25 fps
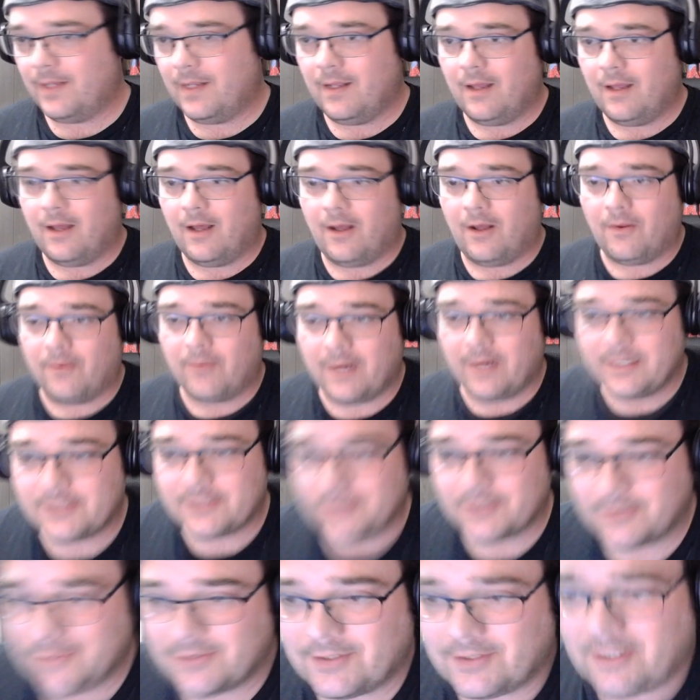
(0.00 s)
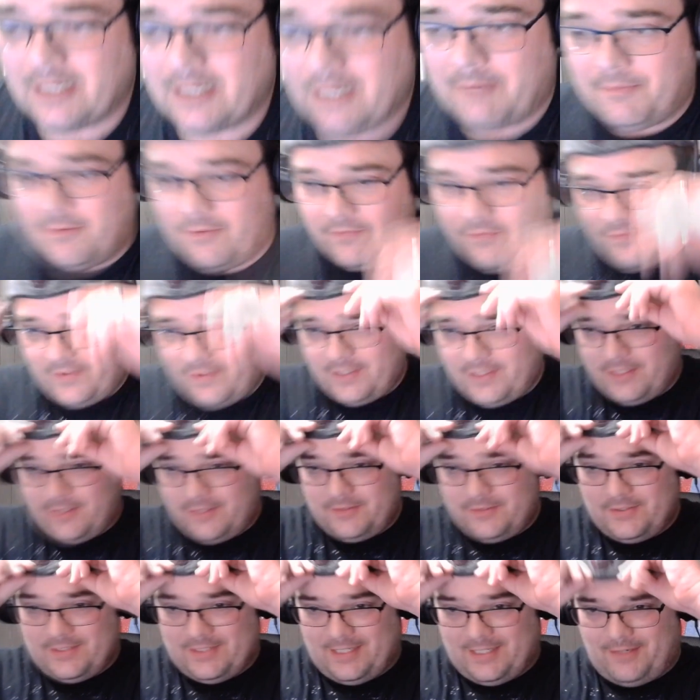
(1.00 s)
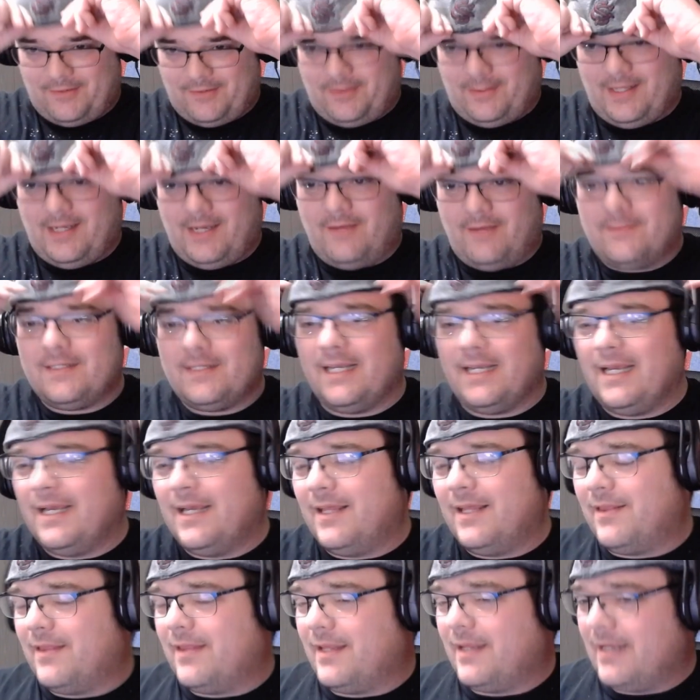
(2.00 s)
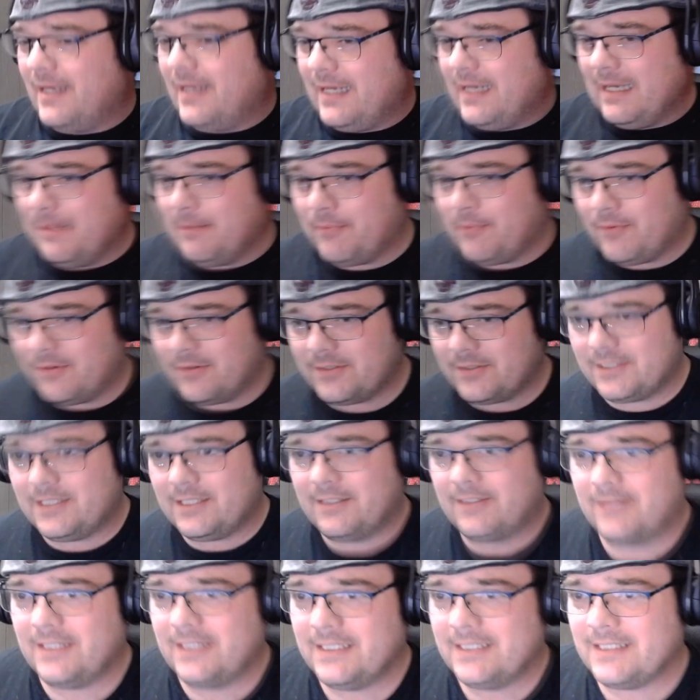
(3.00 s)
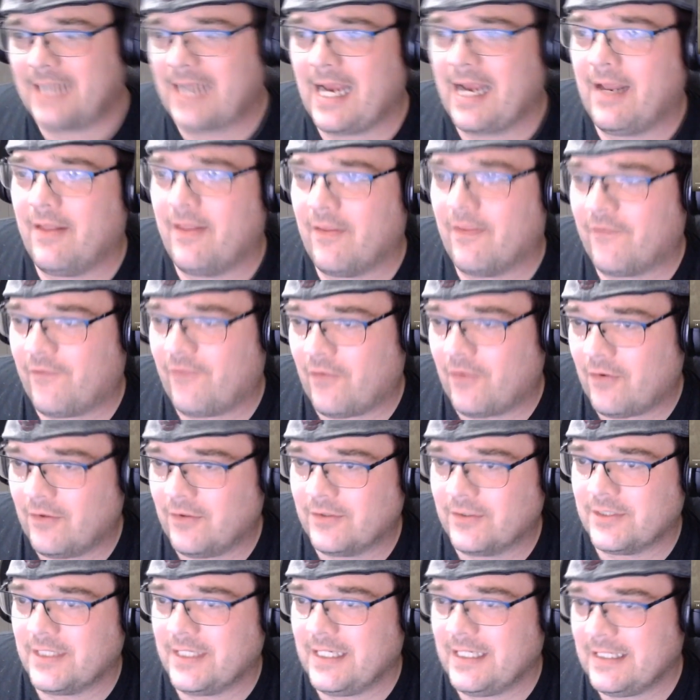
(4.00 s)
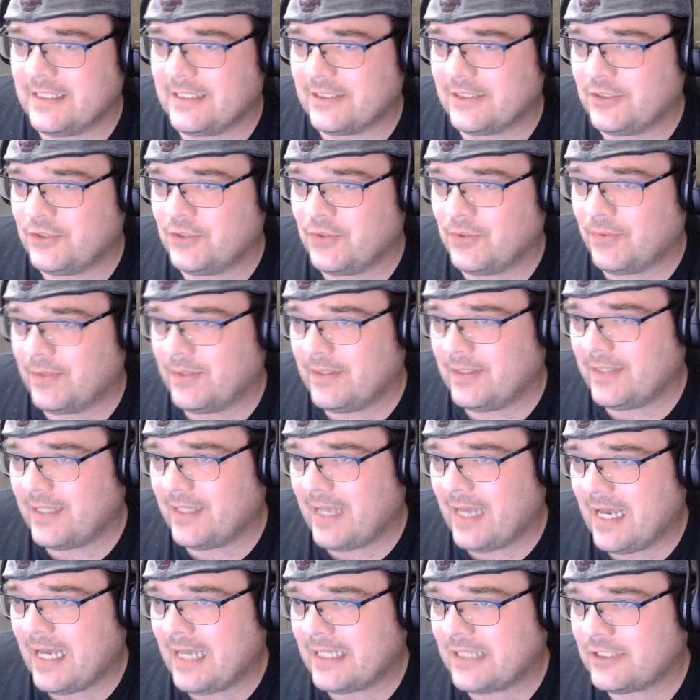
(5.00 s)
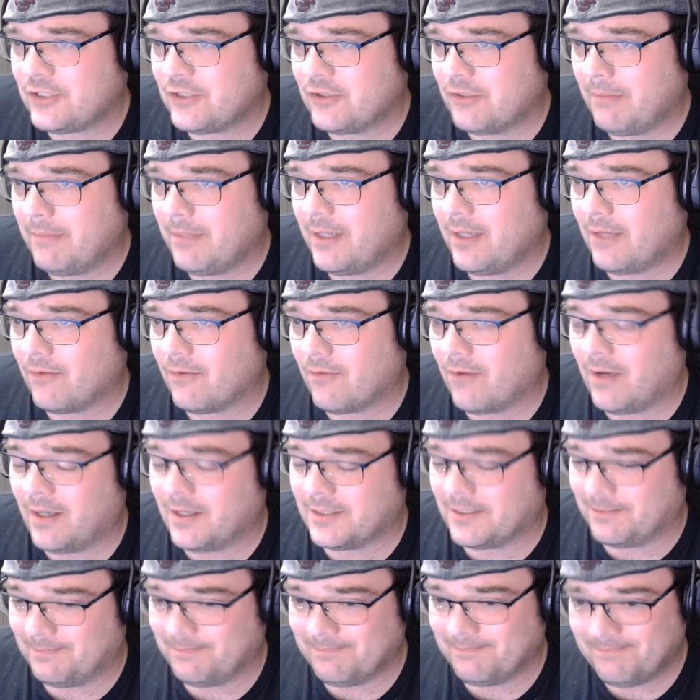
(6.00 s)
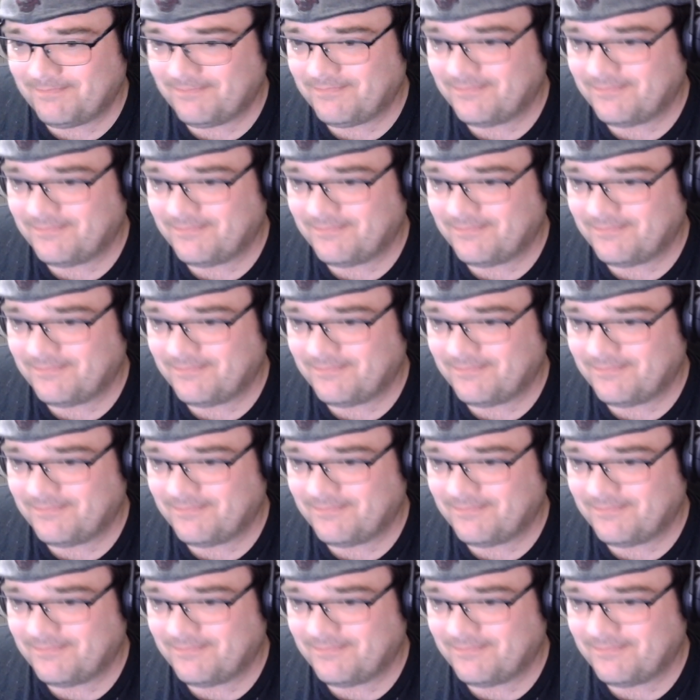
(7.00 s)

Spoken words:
All right, so there's a couple of videos that are left in the Emperor series, and the first is join the Astra Miligrotum.